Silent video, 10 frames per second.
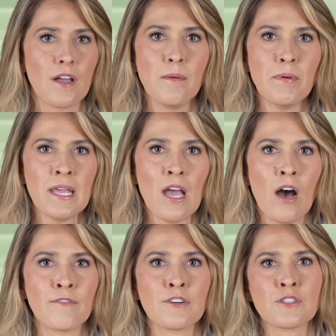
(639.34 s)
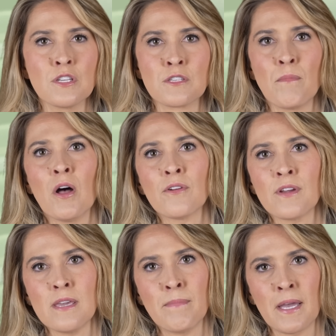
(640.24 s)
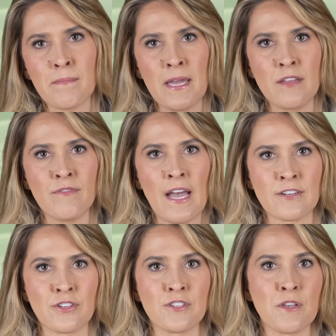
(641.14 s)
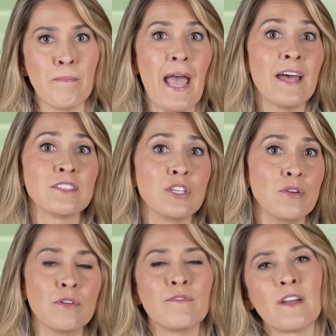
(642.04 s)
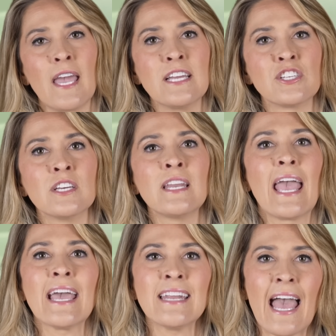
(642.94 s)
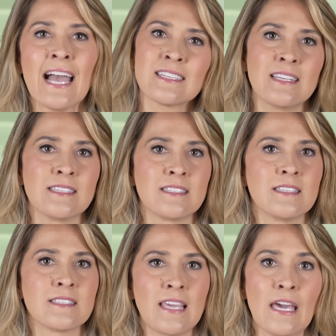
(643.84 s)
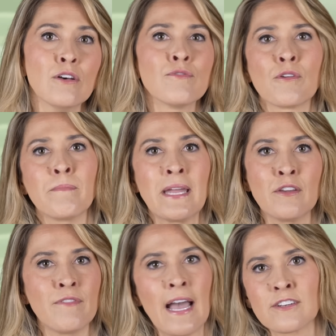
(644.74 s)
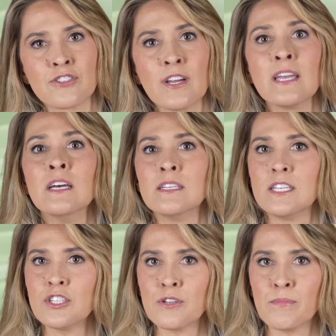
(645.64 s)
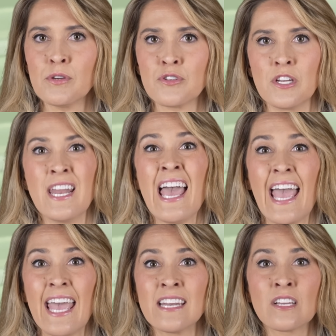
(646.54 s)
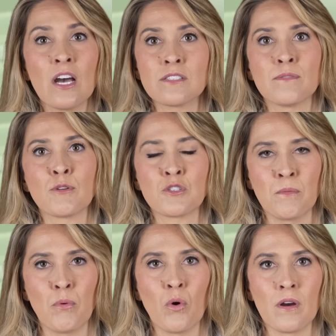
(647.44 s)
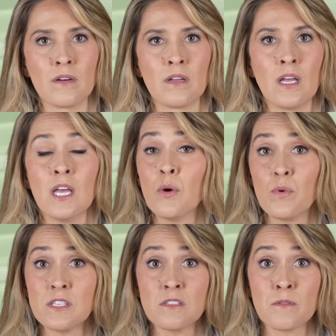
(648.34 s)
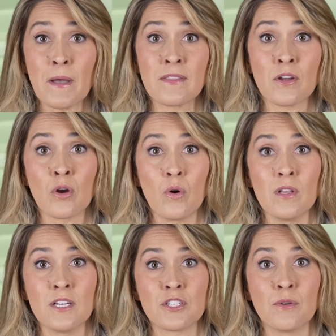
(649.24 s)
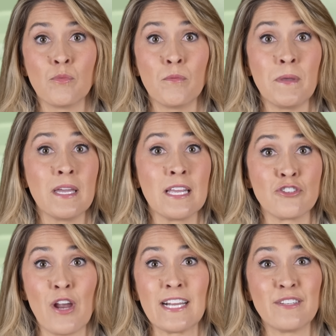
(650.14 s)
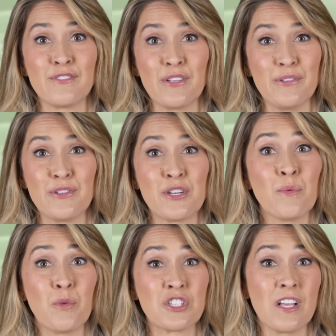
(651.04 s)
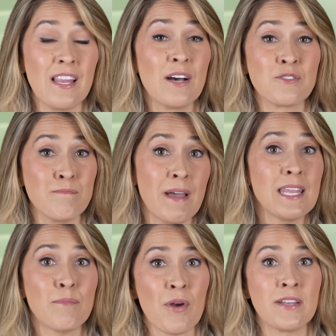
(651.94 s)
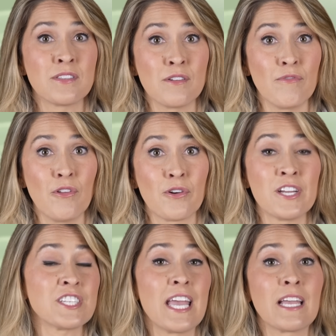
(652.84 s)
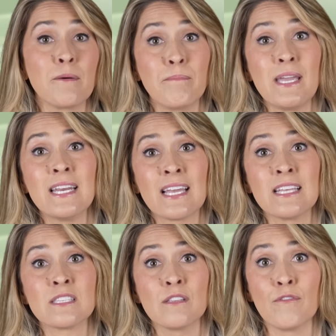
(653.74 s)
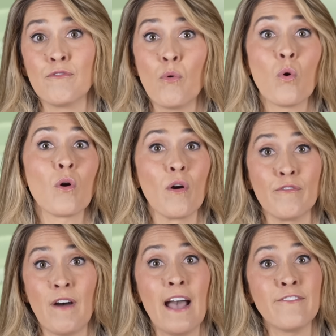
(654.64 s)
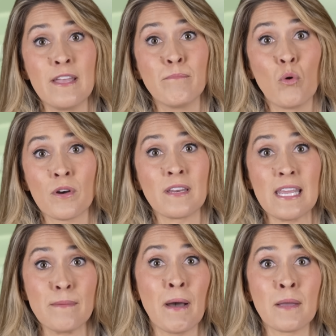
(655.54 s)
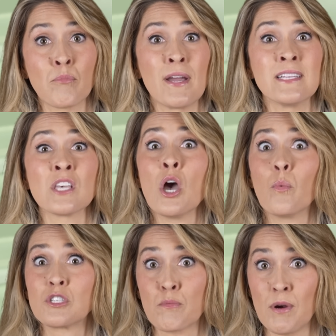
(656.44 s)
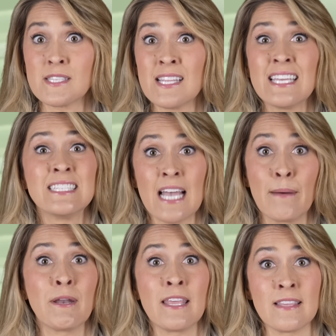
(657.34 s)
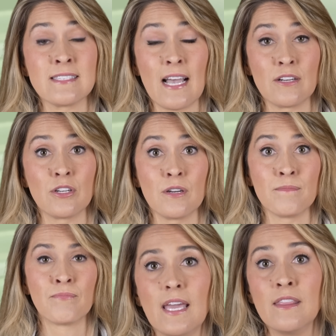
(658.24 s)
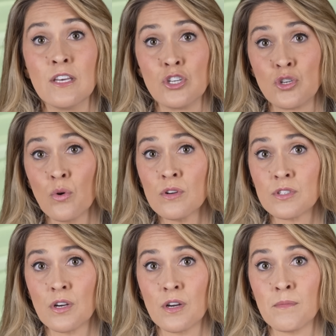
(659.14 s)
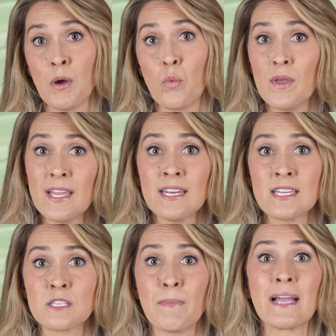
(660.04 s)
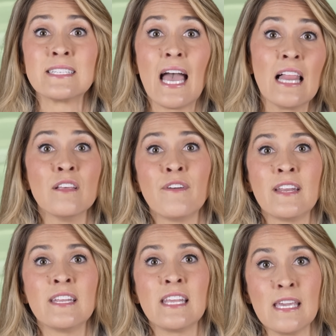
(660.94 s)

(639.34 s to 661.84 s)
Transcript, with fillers: company offers smaller e-bike manufacturers a path to unification and access to scale for manufacturing, distribution, and customer support. We suspect their coalition will be an attractive solution which allows many brands to flourish and compete against the four or five imported e-bike brands which presently dominate the sector. In the short term, we can expect elevated